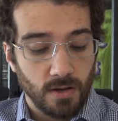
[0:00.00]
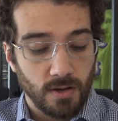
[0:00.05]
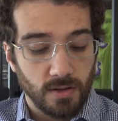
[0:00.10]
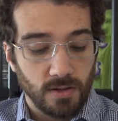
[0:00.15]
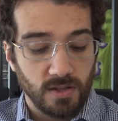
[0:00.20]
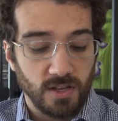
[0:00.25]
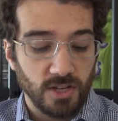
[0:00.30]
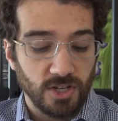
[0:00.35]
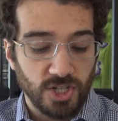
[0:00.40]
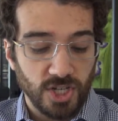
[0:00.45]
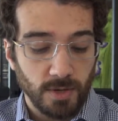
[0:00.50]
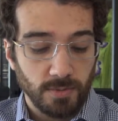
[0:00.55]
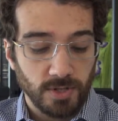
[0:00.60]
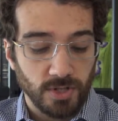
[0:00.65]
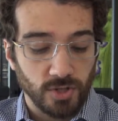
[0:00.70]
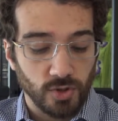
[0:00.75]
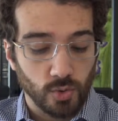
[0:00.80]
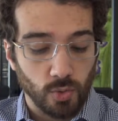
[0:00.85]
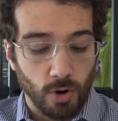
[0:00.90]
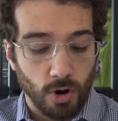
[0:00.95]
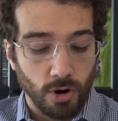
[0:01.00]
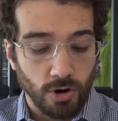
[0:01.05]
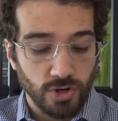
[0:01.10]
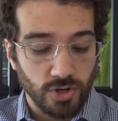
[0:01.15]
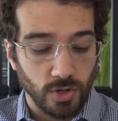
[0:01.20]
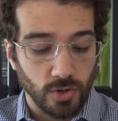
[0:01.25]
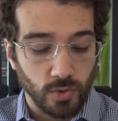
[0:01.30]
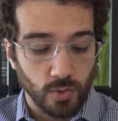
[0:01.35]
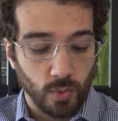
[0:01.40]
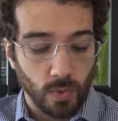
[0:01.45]
The Egyptians were
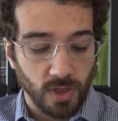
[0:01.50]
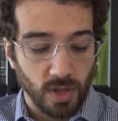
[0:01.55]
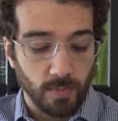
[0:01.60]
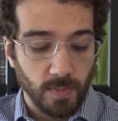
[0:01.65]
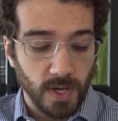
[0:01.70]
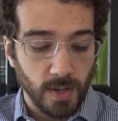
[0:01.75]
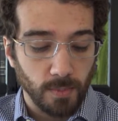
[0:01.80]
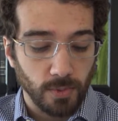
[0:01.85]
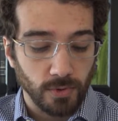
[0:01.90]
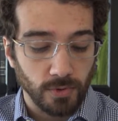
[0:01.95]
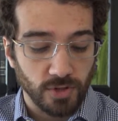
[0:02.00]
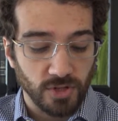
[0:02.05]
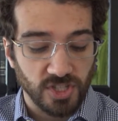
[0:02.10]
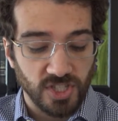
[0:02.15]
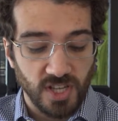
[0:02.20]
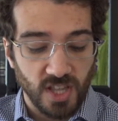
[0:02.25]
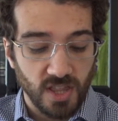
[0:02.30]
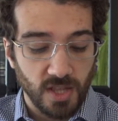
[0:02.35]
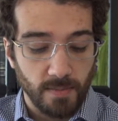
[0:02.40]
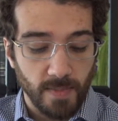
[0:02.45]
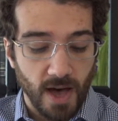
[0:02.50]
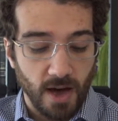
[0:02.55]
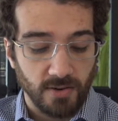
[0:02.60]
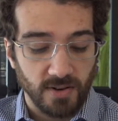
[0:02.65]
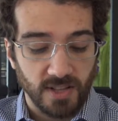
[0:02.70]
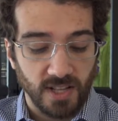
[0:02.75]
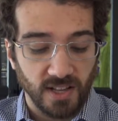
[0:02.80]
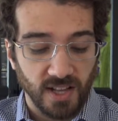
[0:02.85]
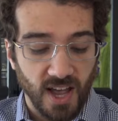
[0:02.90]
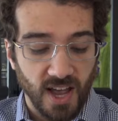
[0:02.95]
urgent with the people to send them out of
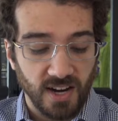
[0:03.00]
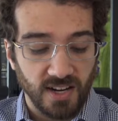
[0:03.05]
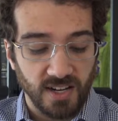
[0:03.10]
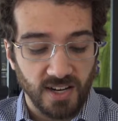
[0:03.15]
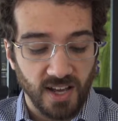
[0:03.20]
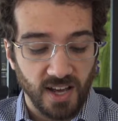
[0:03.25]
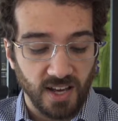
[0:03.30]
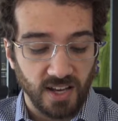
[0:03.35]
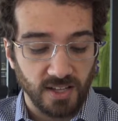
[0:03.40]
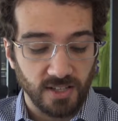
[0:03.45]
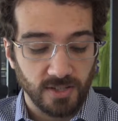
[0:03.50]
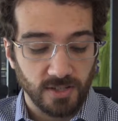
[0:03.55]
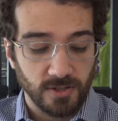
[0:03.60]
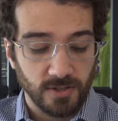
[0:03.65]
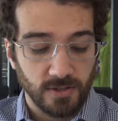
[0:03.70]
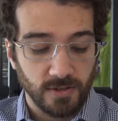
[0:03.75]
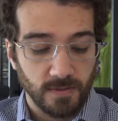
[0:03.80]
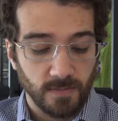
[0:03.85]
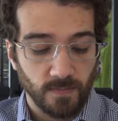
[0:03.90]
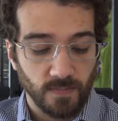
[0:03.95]
the land in haste,